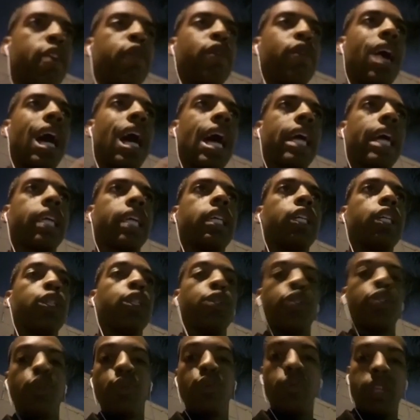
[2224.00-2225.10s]
I could
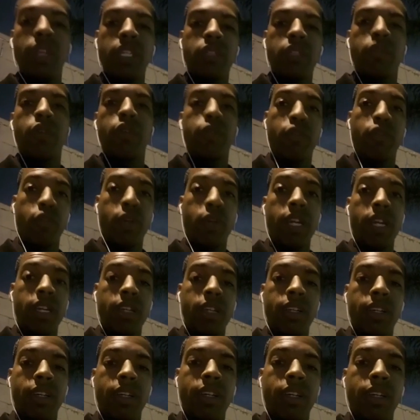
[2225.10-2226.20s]
do this for free,
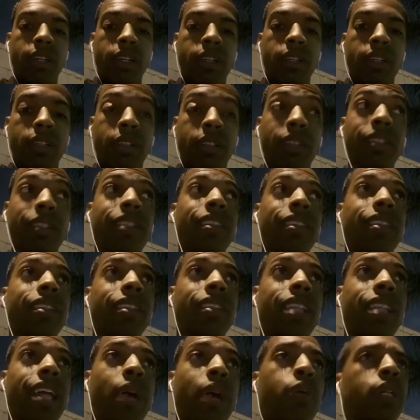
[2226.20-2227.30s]

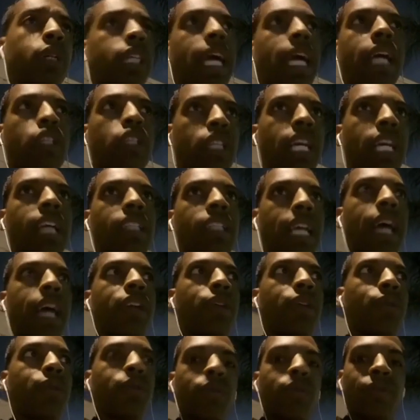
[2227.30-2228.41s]
which actually I
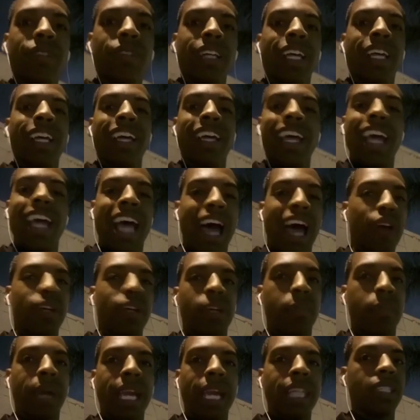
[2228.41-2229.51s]
do. I don't get
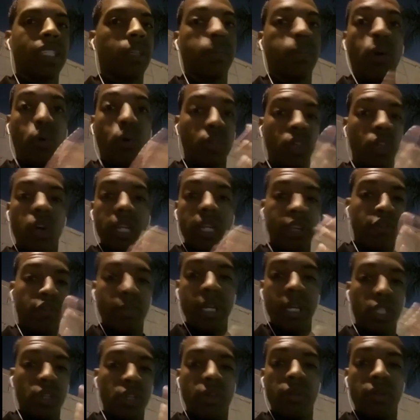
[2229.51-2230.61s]
paid to post all the
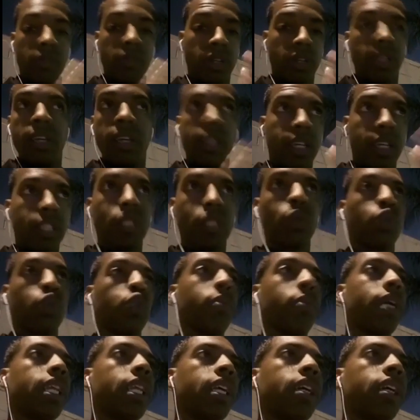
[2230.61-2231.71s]
information on social
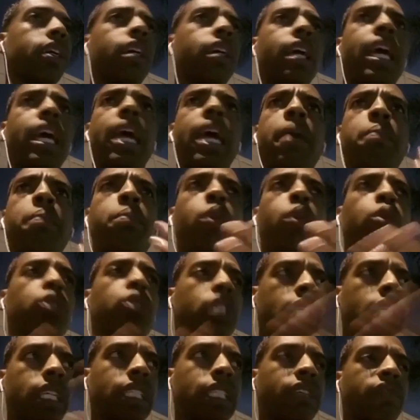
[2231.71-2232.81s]
media, and most of
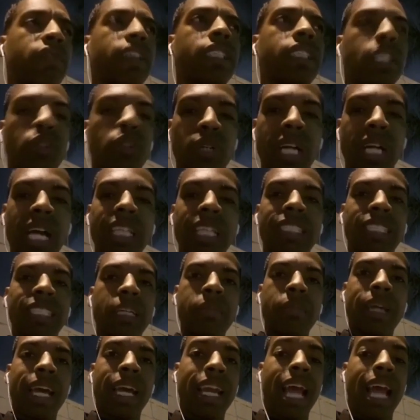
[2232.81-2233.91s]
these events that you guys see me
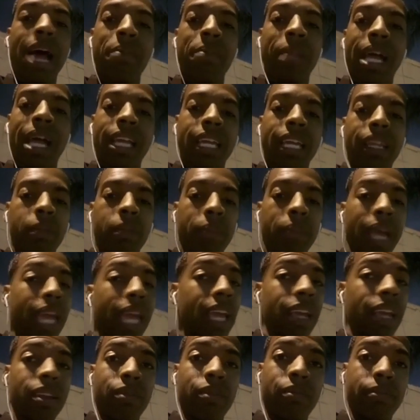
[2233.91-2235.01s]
at, I'm not getting paid.
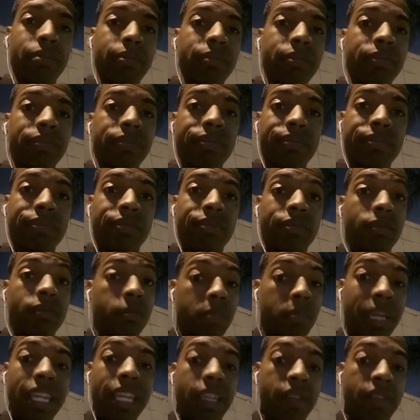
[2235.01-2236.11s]

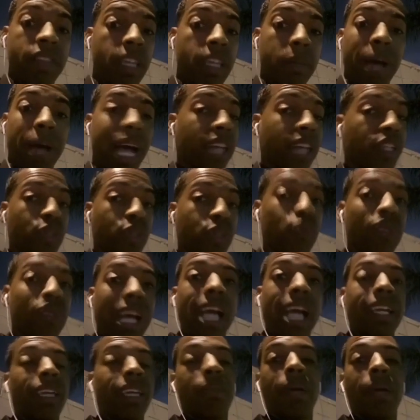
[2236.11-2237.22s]
Many of them I do not
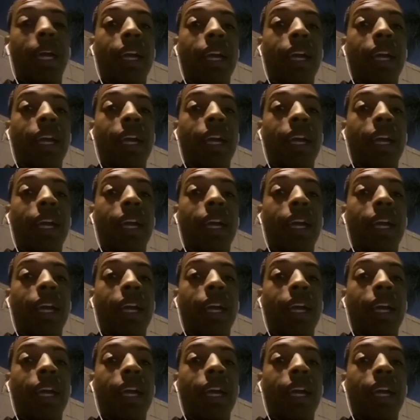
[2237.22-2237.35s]
get paid.